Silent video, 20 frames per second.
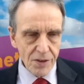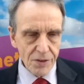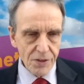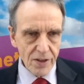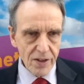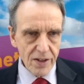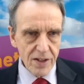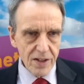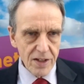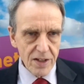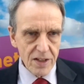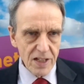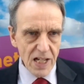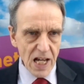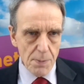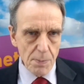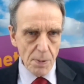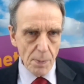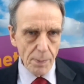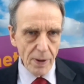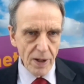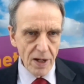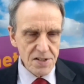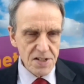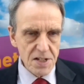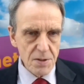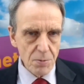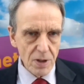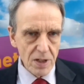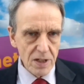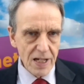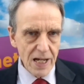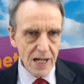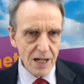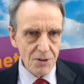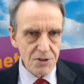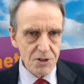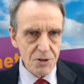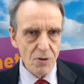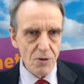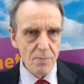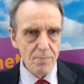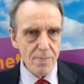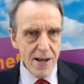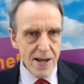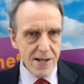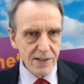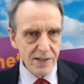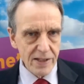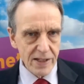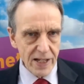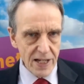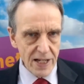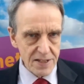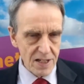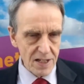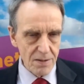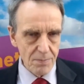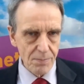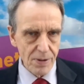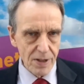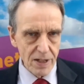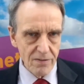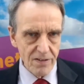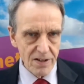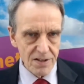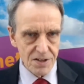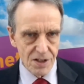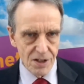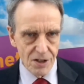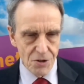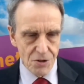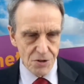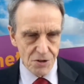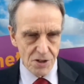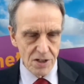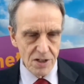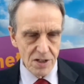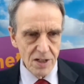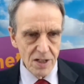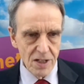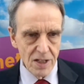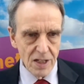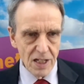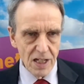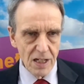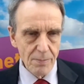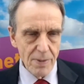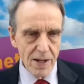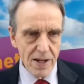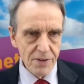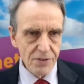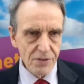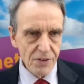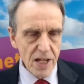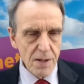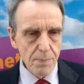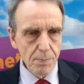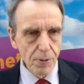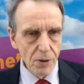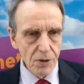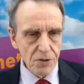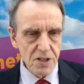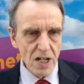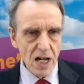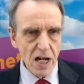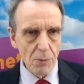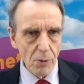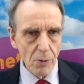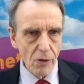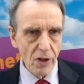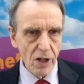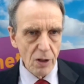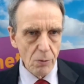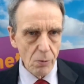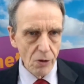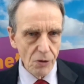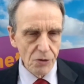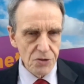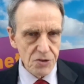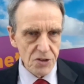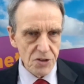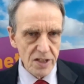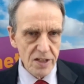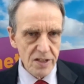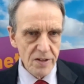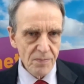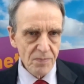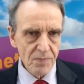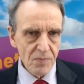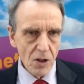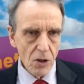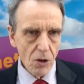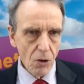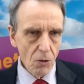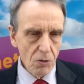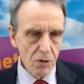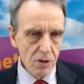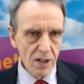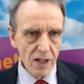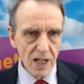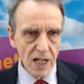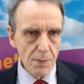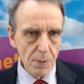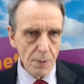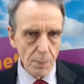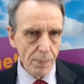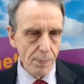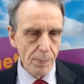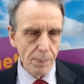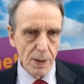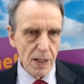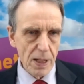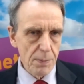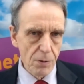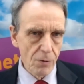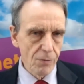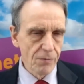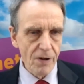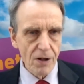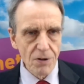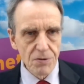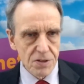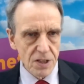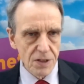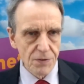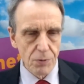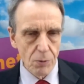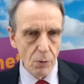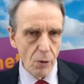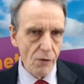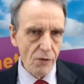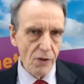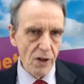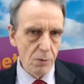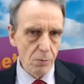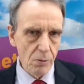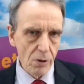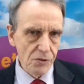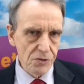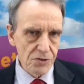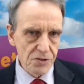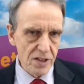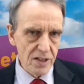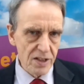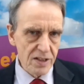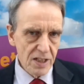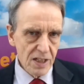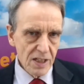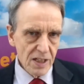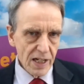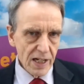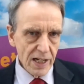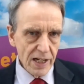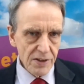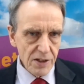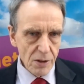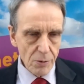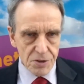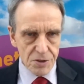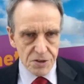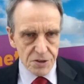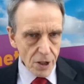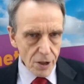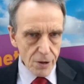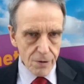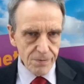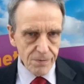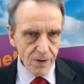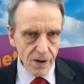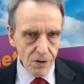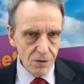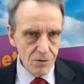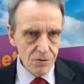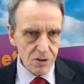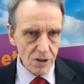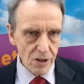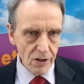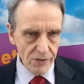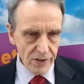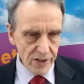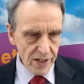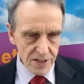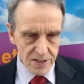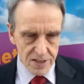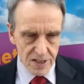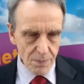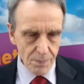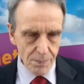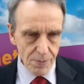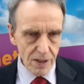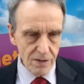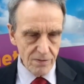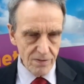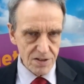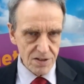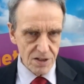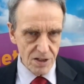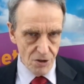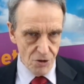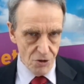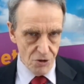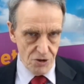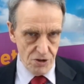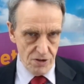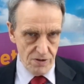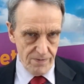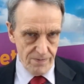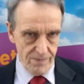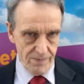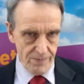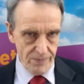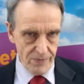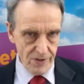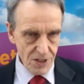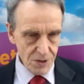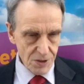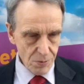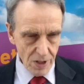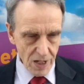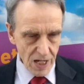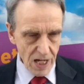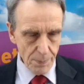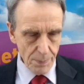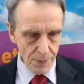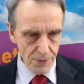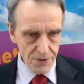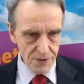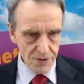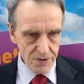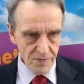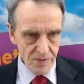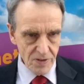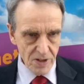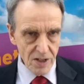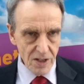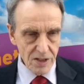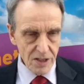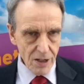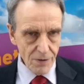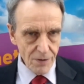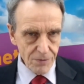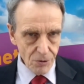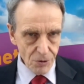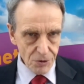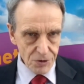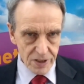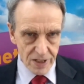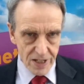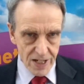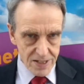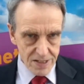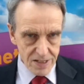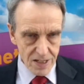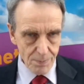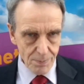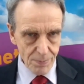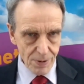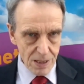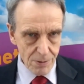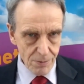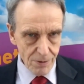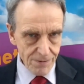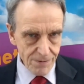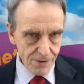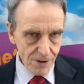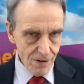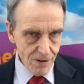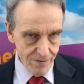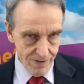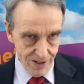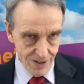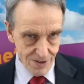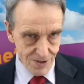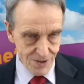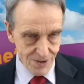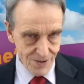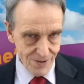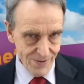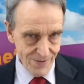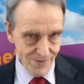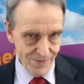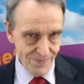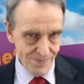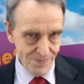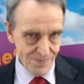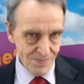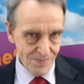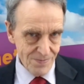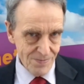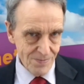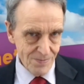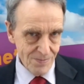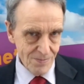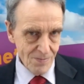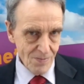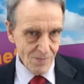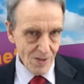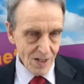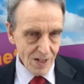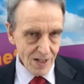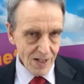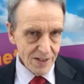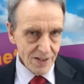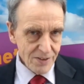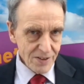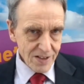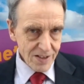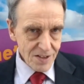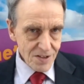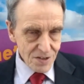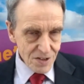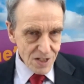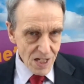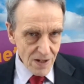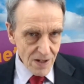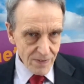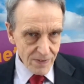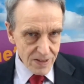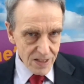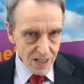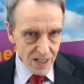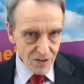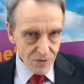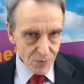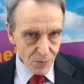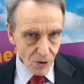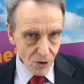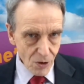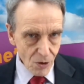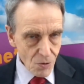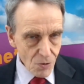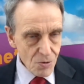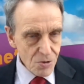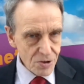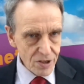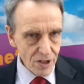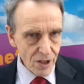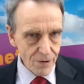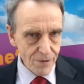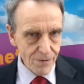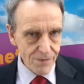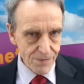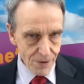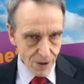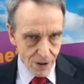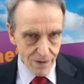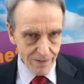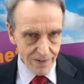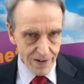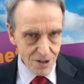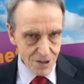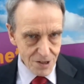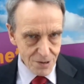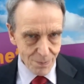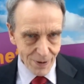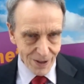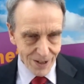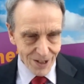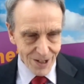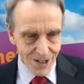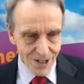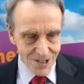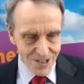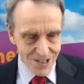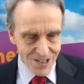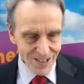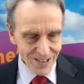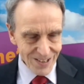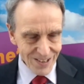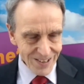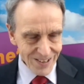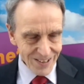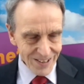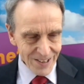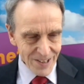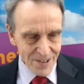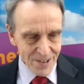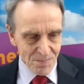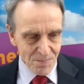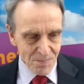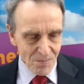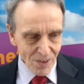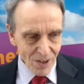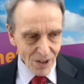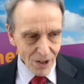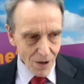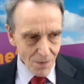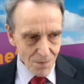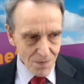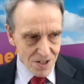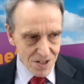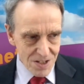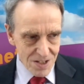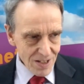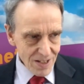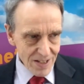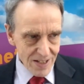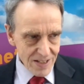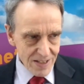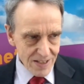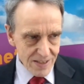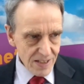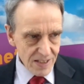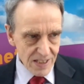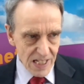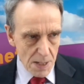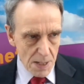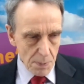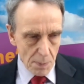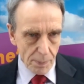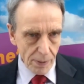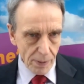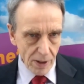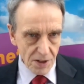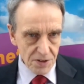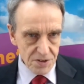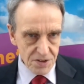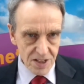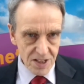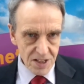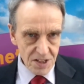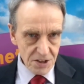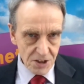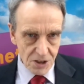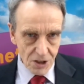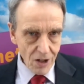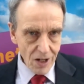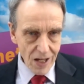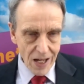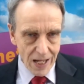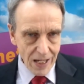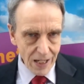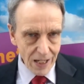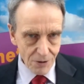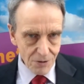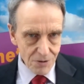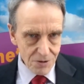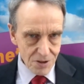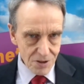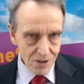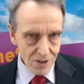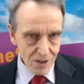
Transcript: the Labour Party were allowed to amend the SNP resolution. It meant they put down what they wanted. All the Labour people voted for what they wanted, and there was no vote on the SNP resolution. That's what happened. Now, of course, the SNP were furious. And the Conservatives were also furious because obviously the Labour Party had got out